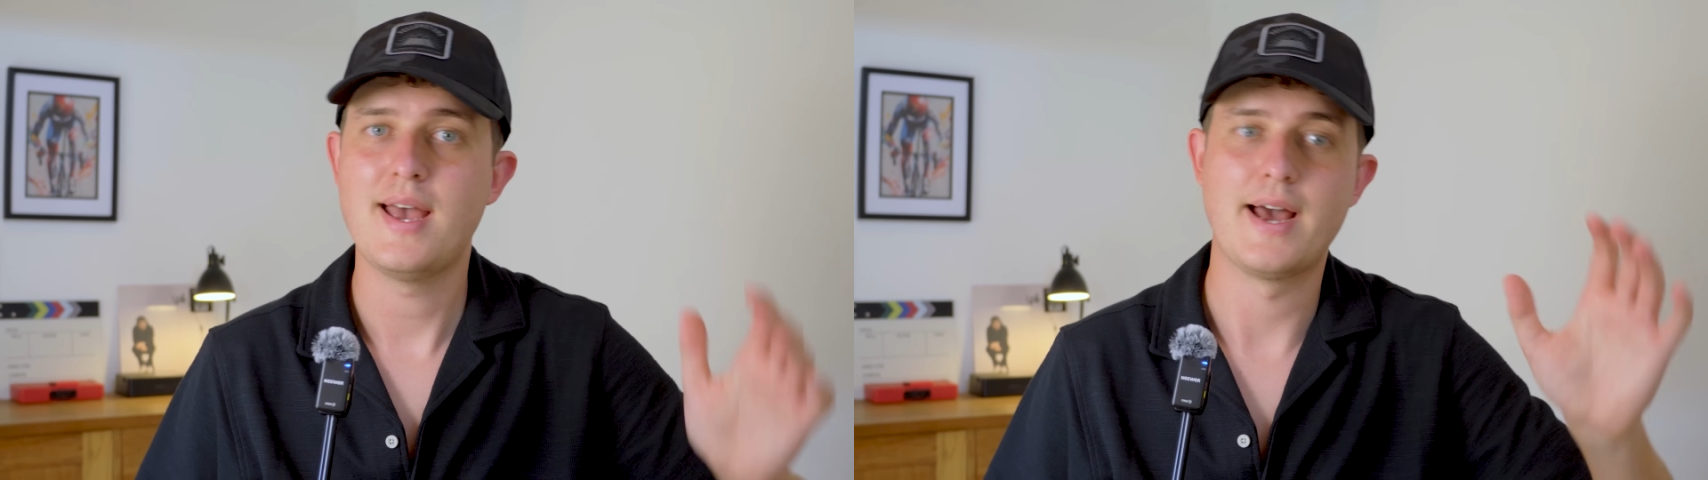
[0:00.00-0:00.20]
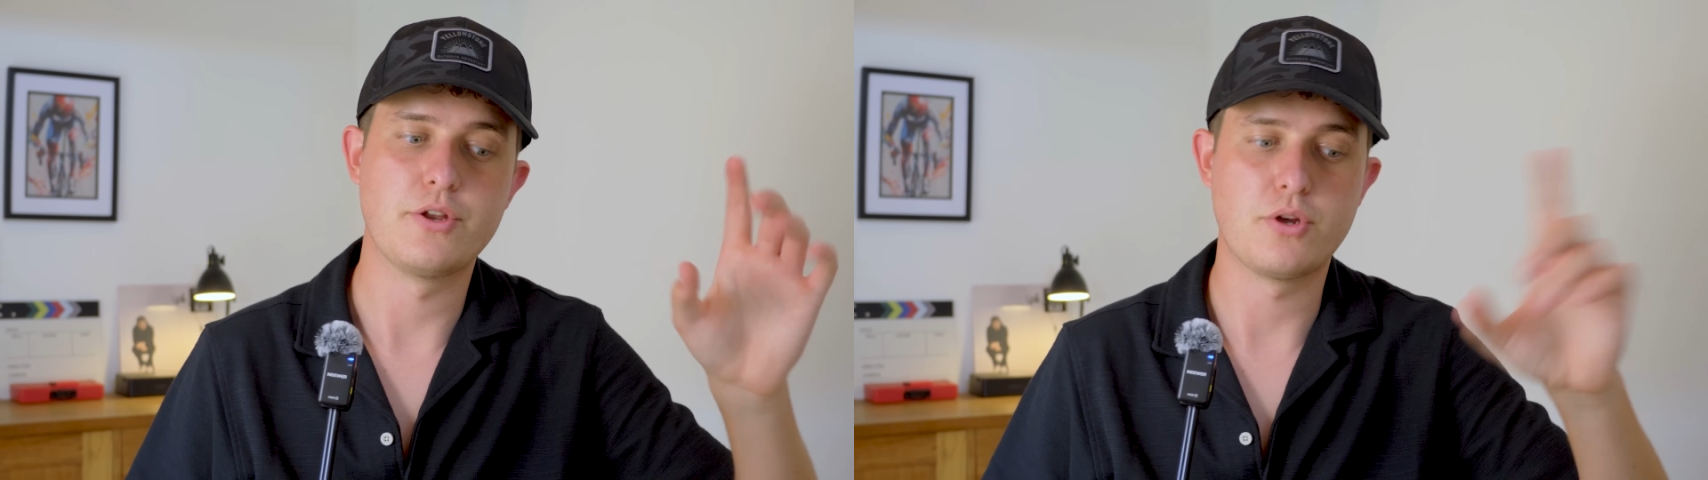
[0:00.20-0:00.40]

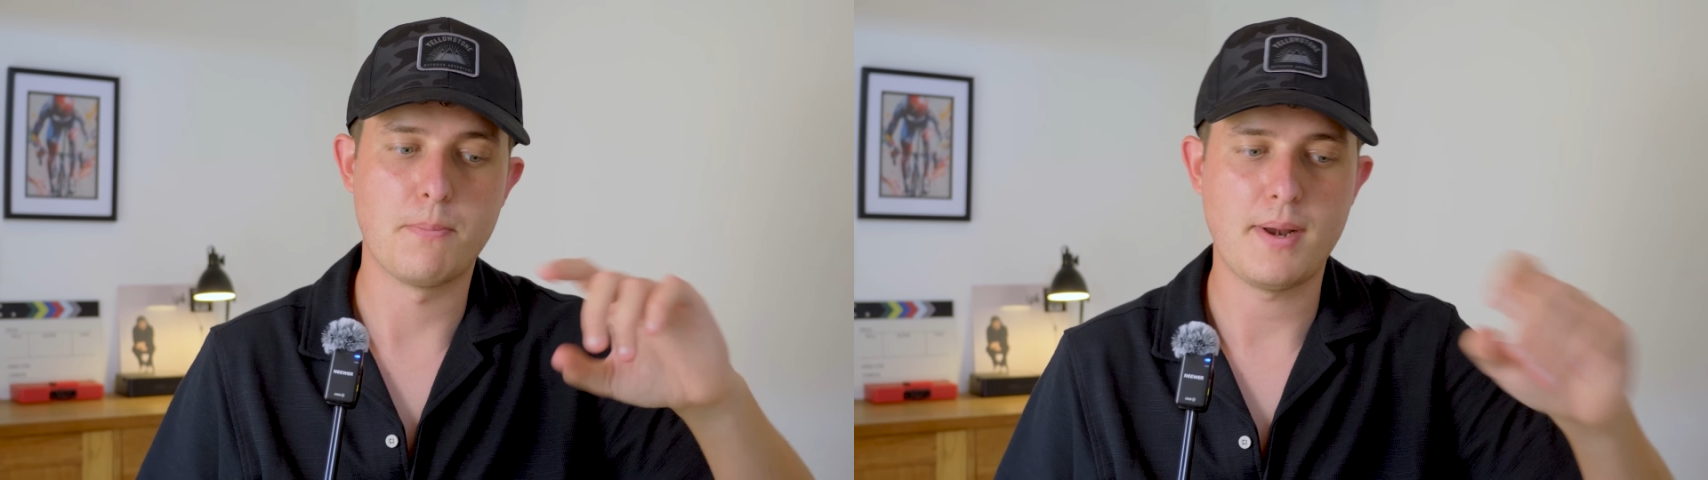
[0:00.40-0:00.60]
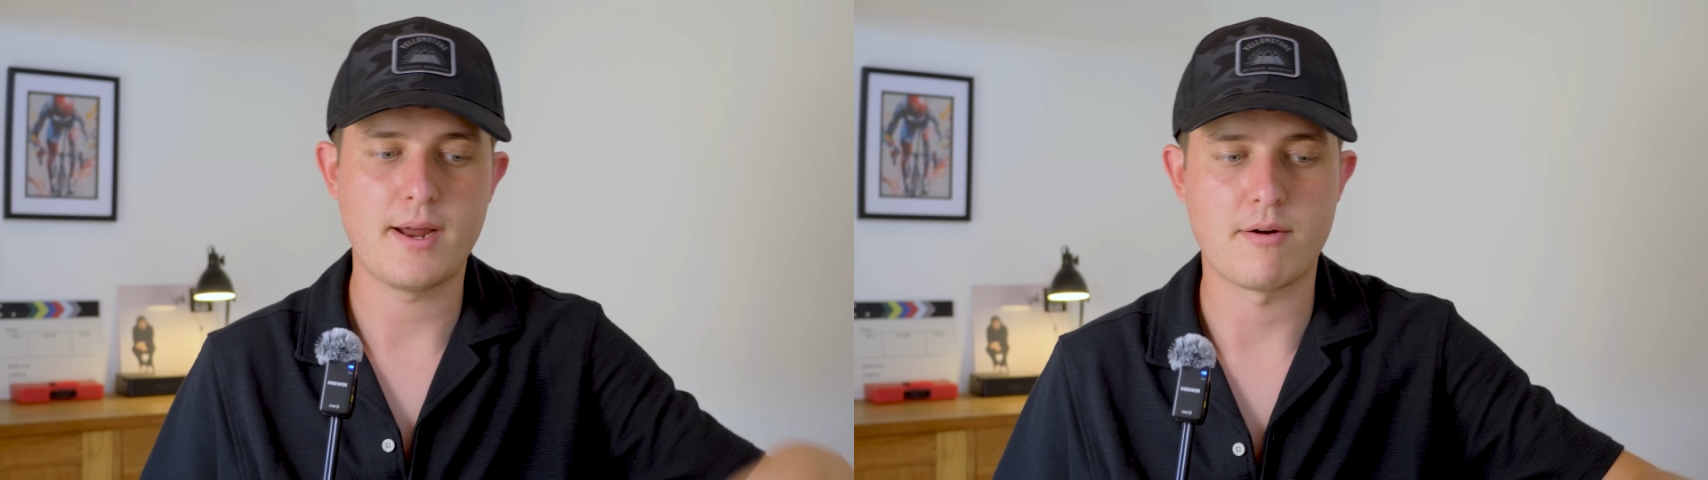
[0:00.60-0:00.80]
and you
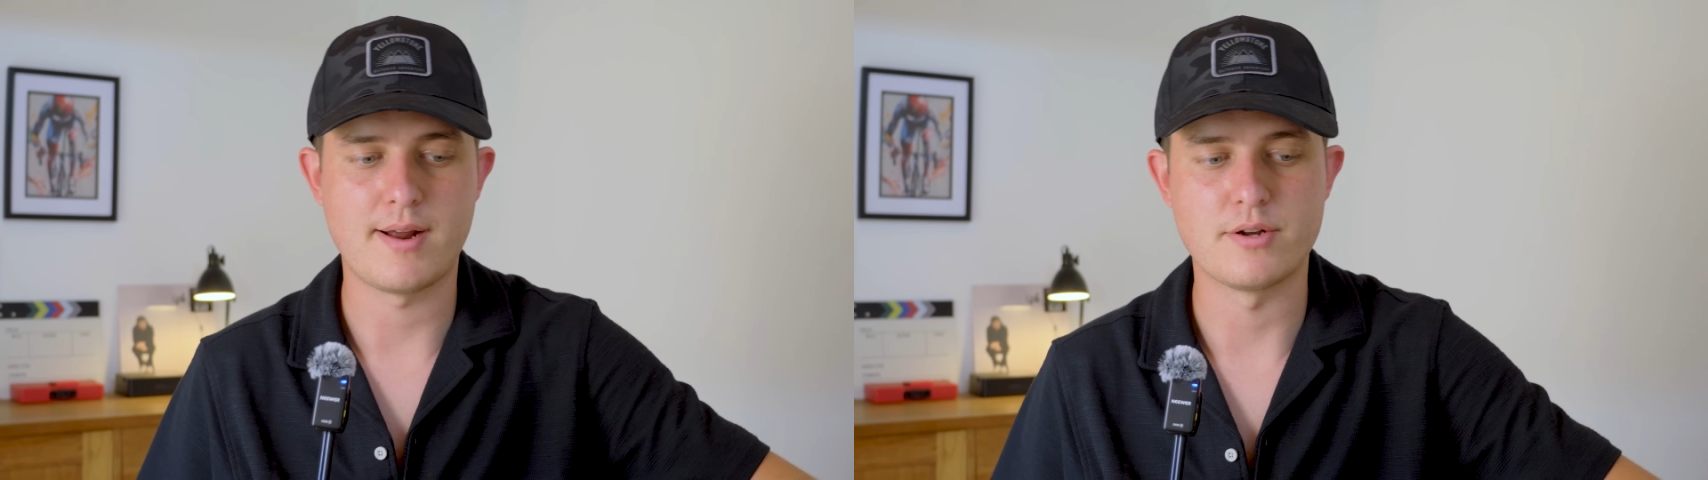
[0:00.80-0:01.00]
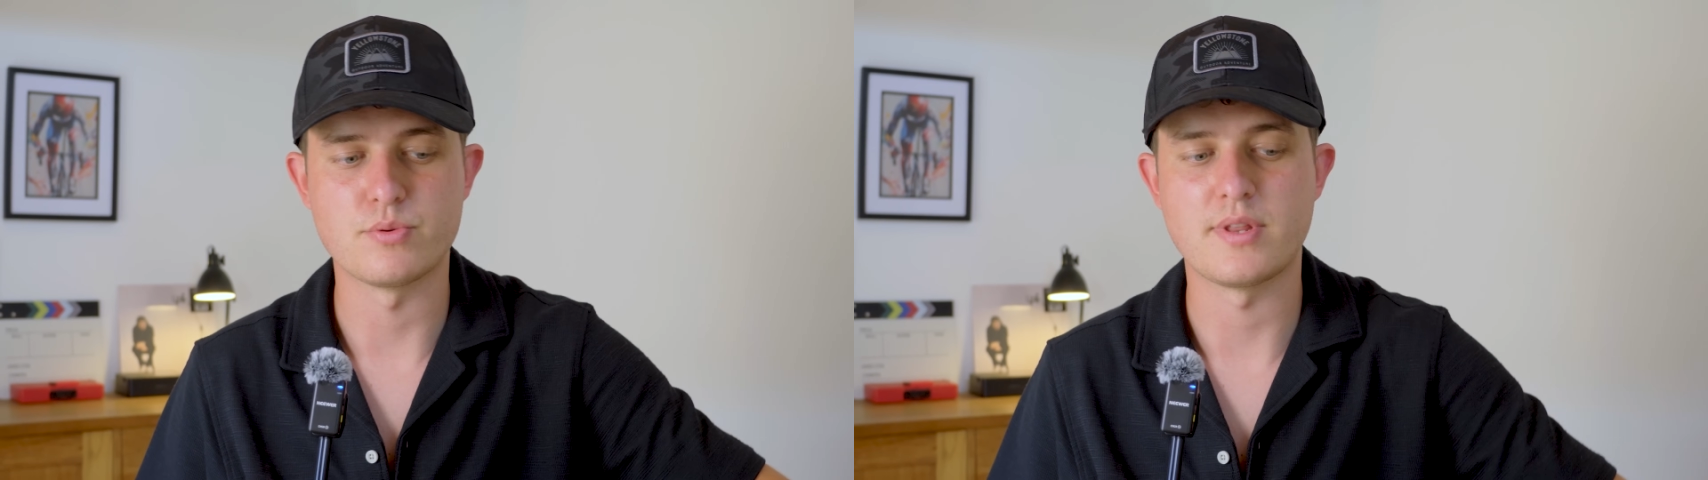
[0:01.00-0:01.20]
can play
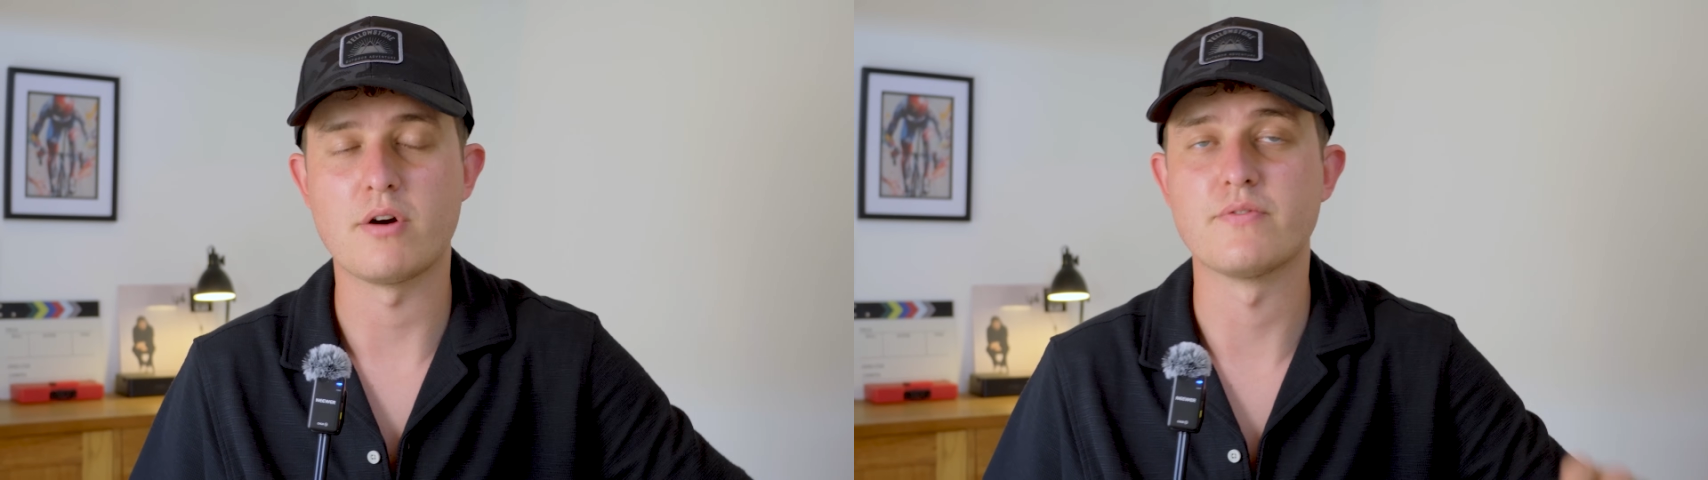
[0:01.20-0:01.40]
around with it.